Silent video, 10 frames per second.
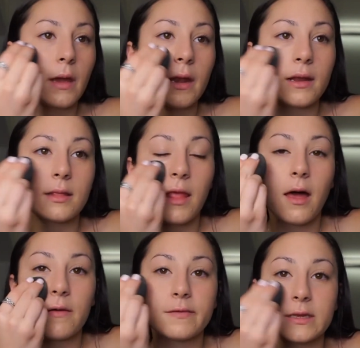And I
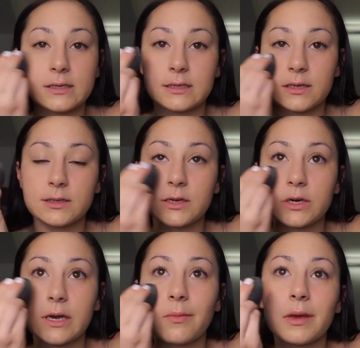love this CC
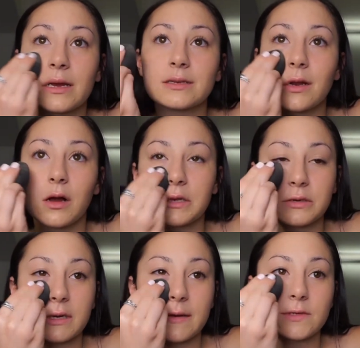cream because it
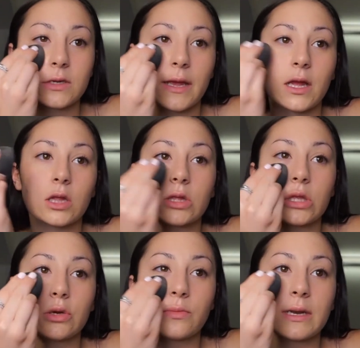also gives you like a
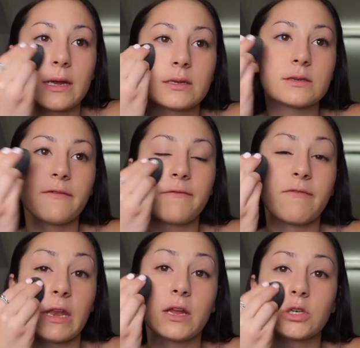luminous
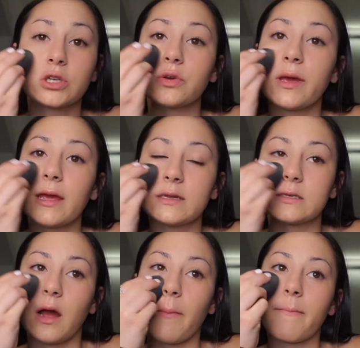finish to it.
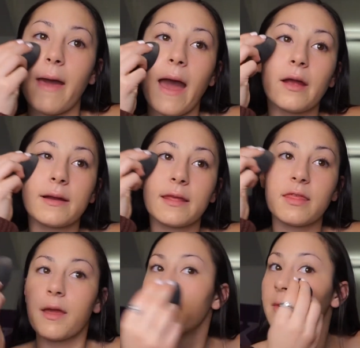It's not matte or
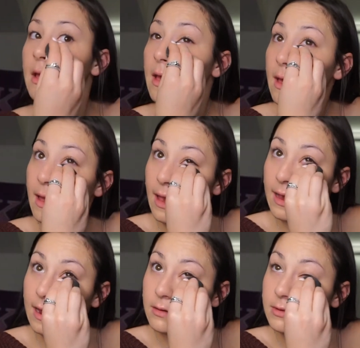anything.
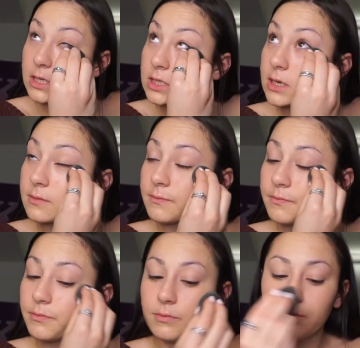And
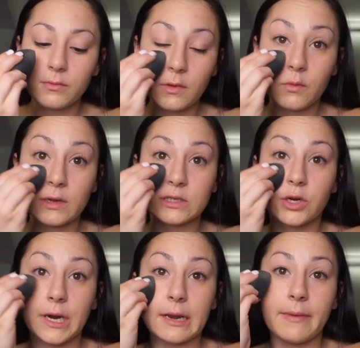what's
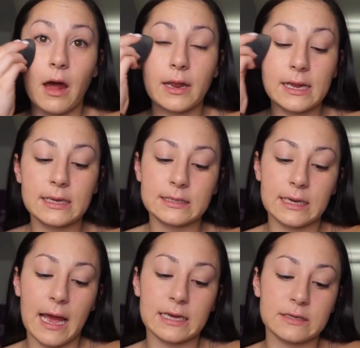great about it is it
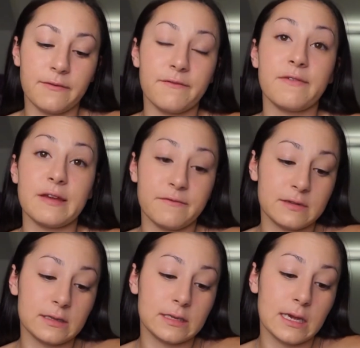has
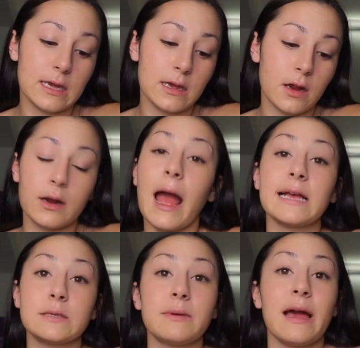50 or
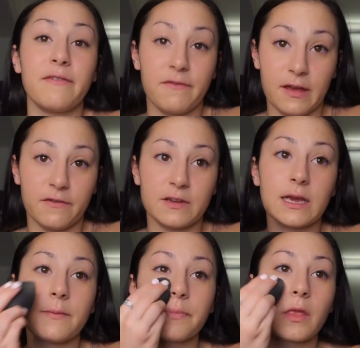SPF
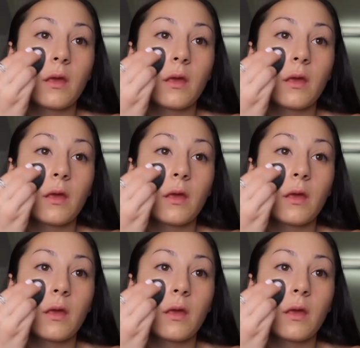50,